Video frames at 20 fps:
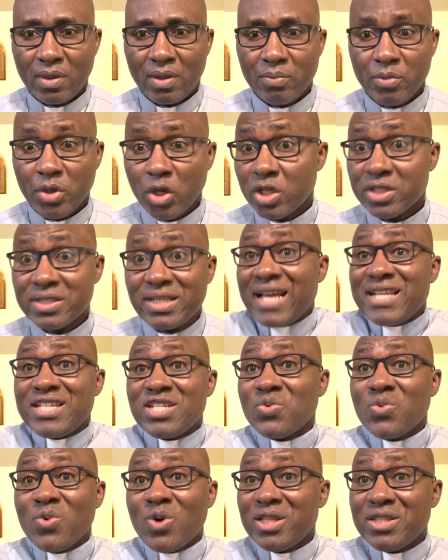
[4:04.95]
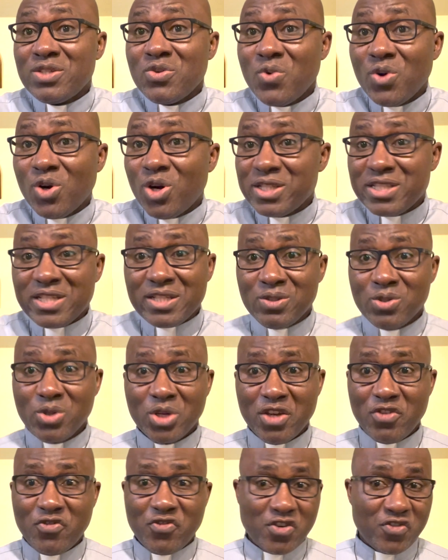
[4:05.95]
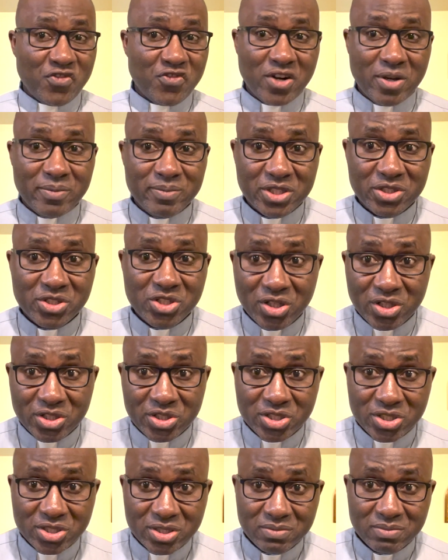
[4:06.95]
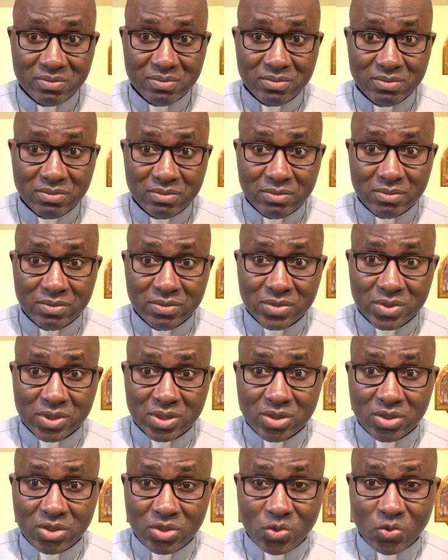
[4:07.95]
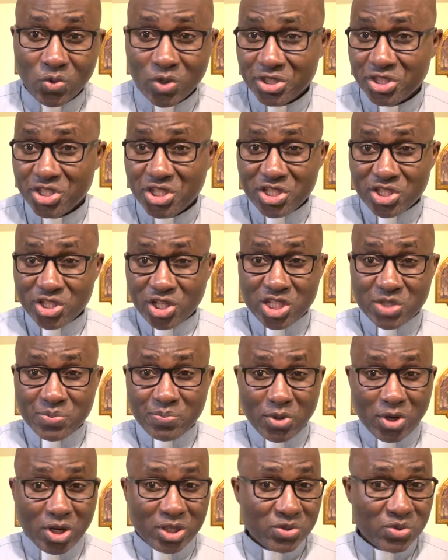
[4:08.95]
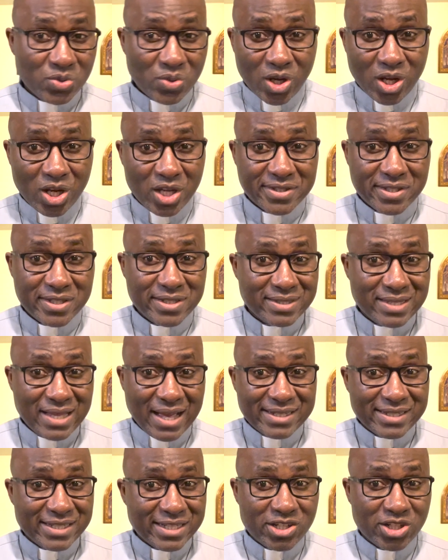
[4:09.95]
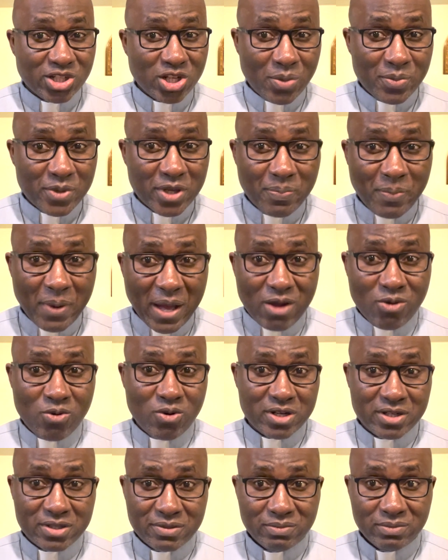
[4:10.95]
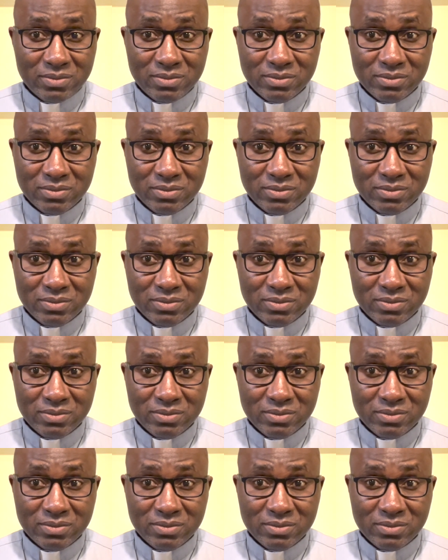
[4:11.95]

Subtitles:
Because that is what the world is looking for from the church. What Jesus brought to us is not economic power.